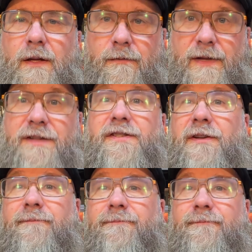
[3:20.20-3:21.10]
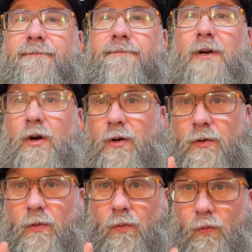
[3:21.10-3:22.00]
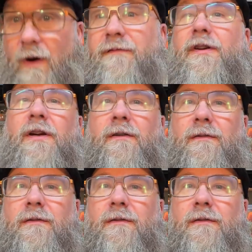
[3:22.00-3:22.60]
That's it. One figure.